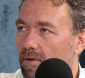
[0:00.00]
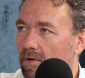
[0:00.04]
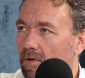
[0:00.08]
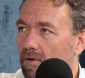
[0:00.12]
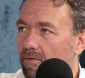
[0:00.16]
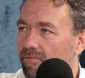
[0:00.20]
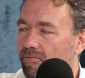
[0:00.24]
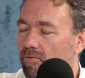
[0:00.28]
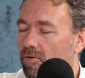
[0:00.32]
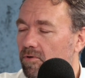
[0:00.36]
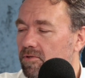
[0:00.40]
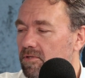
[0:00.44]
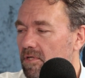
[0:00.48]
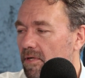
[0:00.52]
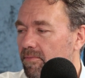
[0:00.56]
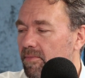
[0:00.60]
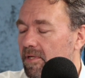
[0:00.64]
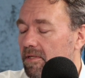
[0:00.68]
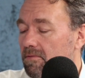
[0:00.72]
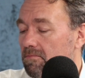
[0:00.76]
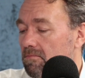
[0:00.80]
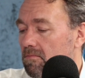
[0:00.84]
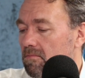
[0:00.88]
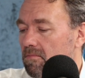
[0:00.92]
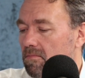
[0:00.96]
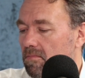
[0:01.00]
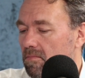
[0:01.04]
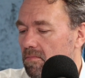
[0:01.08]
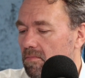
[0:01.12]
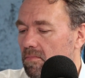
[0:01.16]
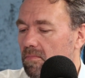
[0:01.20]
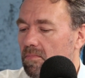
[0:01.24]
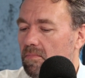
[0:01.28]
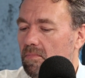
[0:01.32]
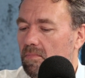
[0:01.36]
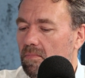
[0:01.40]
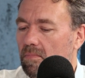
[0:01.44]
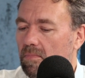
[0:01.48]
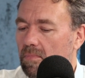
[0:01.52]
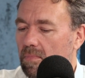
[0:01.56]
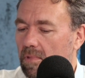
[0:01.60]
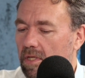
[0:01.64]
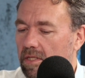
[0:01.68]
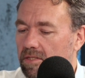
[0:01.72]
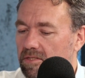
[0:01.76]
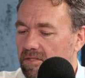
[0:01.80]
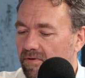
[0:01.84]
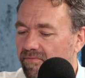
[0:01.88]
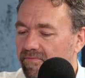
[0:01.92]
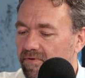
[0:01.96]
Of course, I mean,
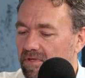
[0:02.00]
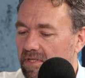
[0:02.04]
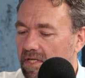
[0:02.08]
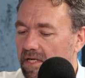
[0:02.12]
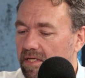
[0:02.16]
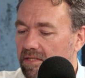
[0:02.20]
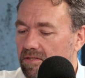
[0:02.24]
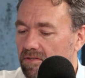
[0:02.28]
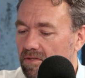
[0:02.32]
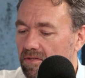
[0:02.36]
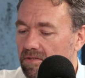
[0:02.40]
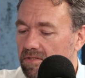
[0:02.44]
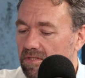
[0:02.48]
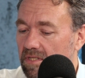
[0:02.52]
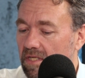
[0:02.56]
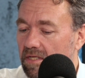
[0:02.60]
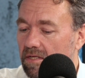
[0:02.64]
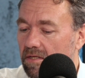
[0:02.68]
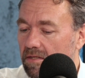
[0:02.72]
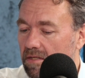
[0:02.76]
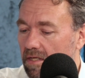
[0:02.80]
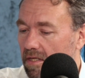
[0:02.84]
it's something that is considered.